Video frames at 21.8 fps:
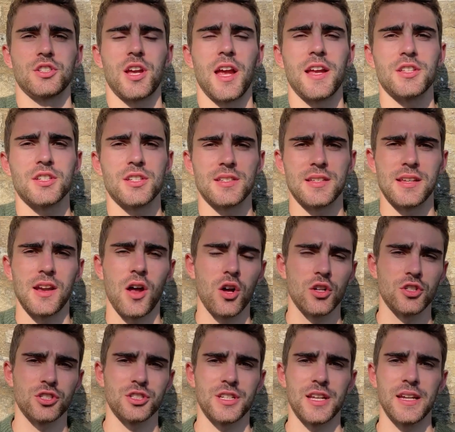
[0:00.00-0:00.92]
changes in
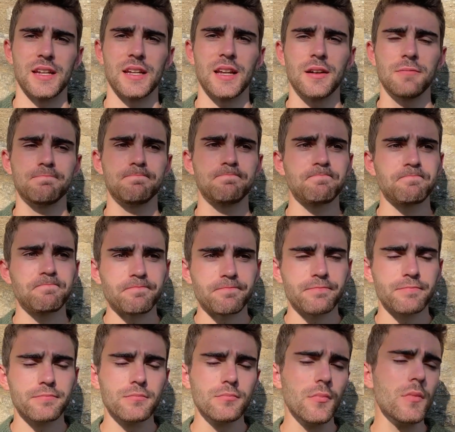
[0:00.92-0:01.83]
Argentina,
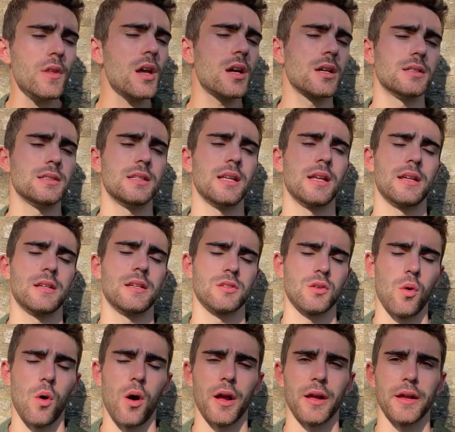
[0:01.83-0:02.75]
because it is
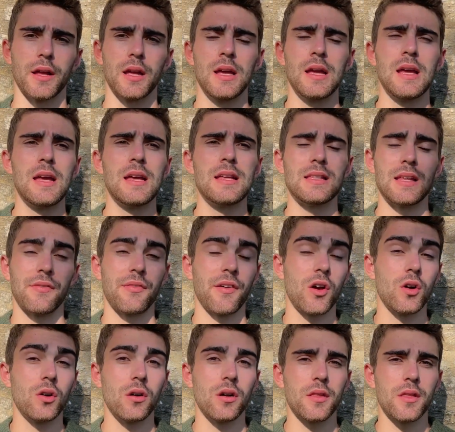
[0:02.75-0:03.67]
quite
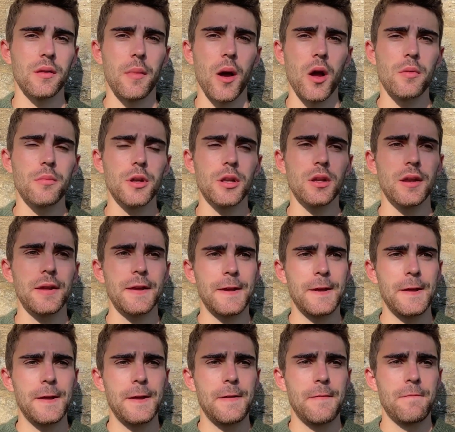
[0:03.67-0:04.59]
difficult at the moment
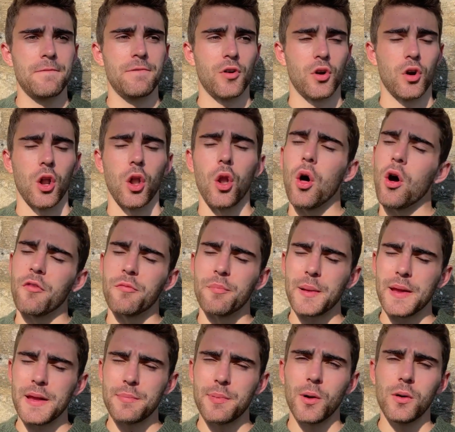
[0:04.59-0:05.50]
for a lot of
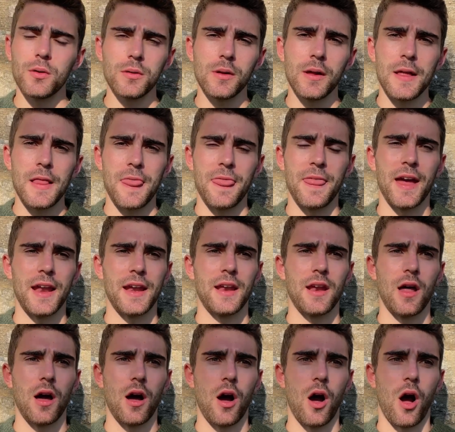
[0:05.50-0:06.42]
people,
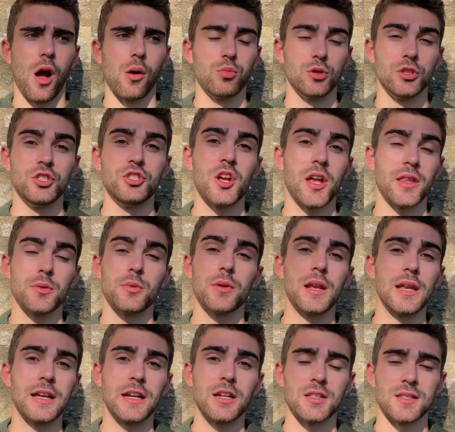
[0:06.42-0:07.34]
then I would
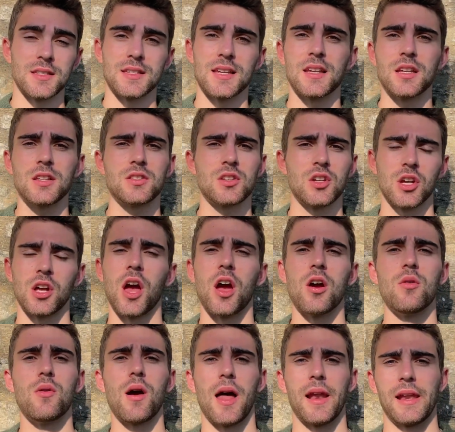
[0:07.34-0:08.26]
genuinely consider to
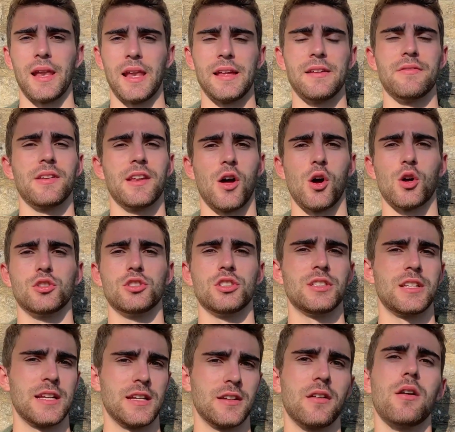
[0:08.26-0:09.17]
go and live in
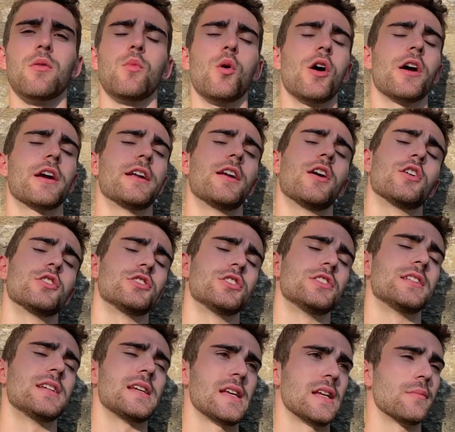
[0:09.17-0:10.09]
Argentina and work in
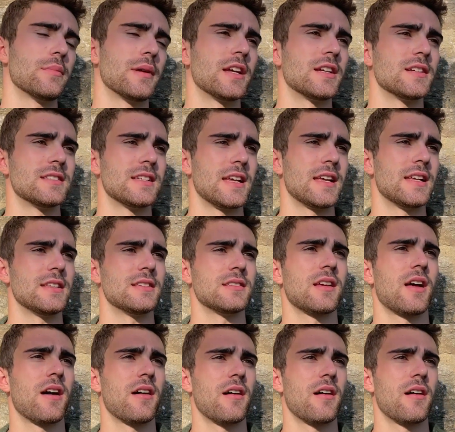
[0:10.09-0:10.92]
Argentina because it is